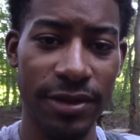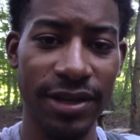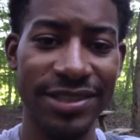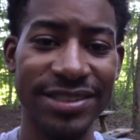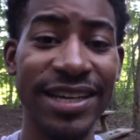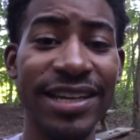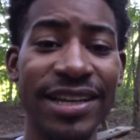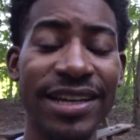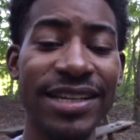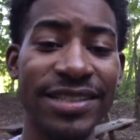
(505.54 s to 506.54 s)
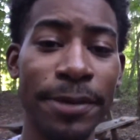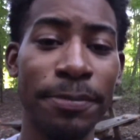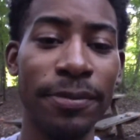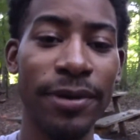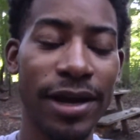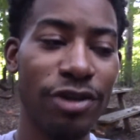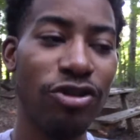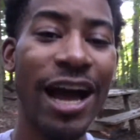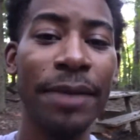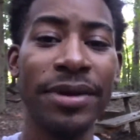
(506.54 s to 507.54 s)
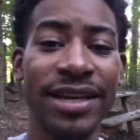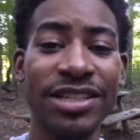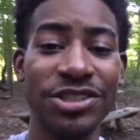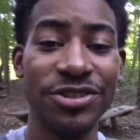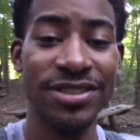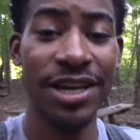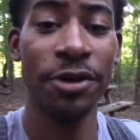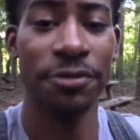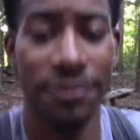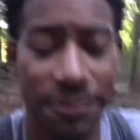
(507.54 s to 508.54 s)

Sin is a crime against yourself.